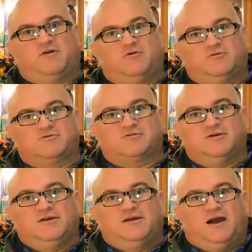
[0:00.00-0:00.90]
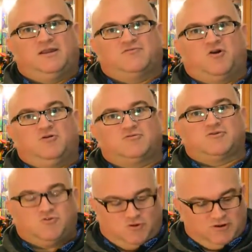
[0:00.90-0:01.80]
owners and have gone
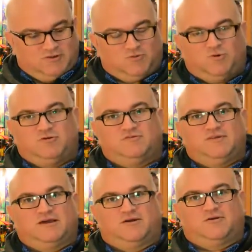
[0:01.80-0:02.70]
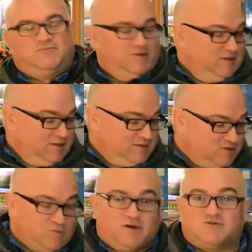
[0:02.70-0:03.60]
to join the world of Lego.
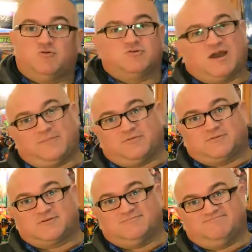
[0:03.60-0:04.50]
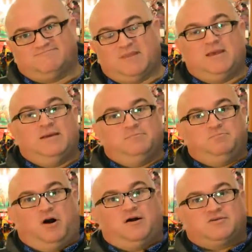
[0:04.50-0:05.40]
Don't know why this always happens,
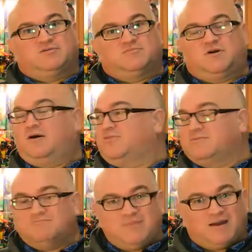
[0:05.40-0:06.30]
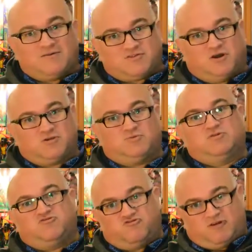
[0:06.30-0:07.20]
but I seem to, the amount of times we
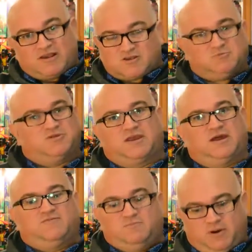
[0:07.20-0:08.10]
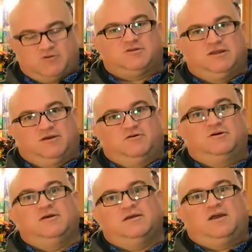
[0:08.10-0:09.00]
drag something out of a box of Lego
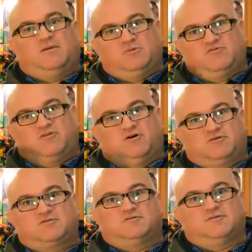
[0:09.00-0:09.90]
and we've got